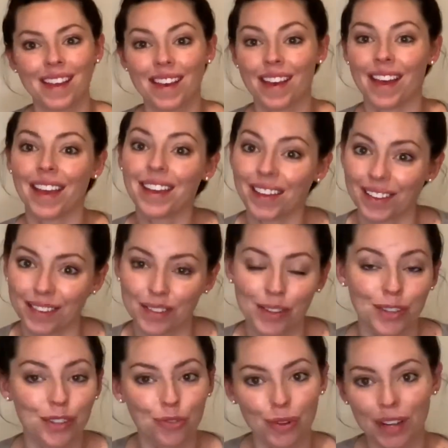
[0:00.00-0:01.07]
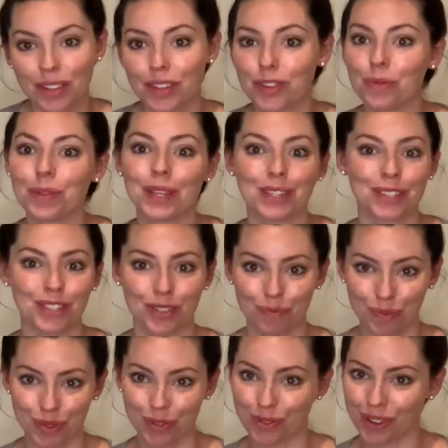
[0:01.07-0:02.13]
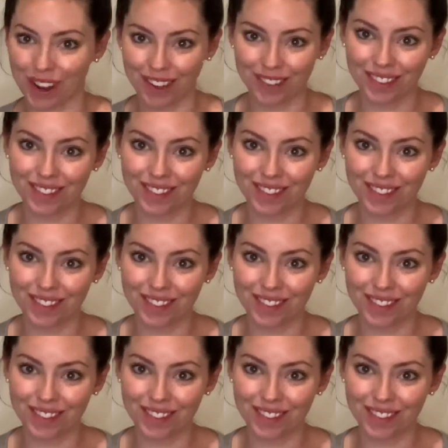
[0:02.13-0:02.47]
and strengthen your relationship with your child.